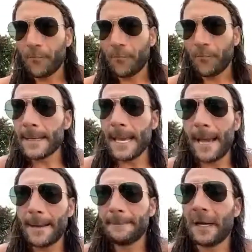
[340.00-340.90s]
Yeah.
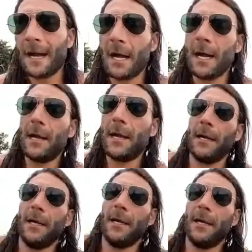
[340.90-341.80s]

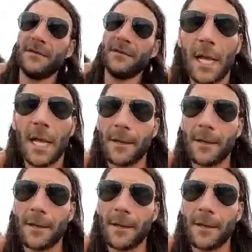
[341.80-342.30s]
Yeah, I've done a lot.